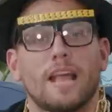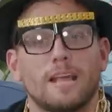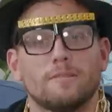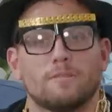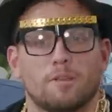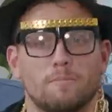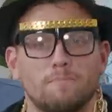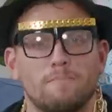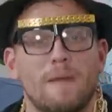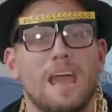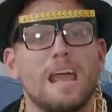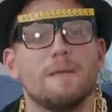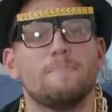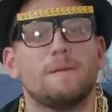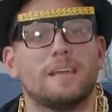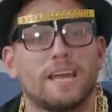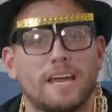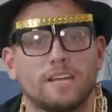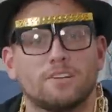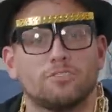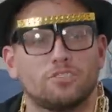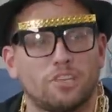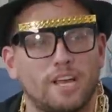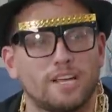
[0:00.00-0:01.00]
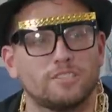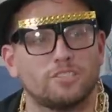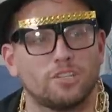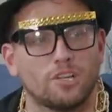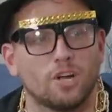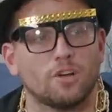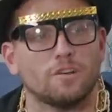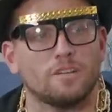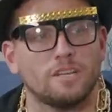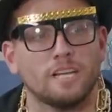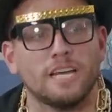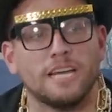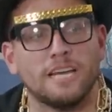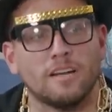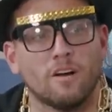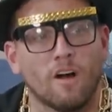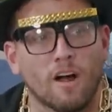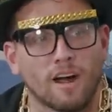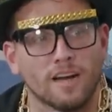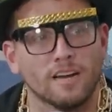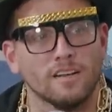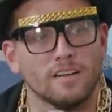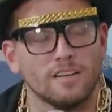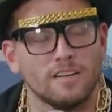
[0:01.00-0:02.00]
to, to maybe get it's a chance to go to the
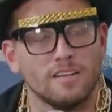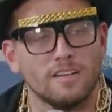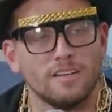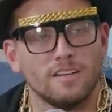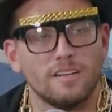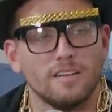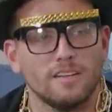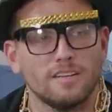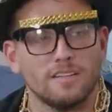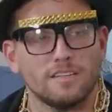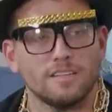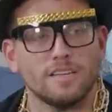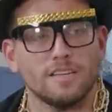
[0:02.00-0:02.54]
ER. Sadistic,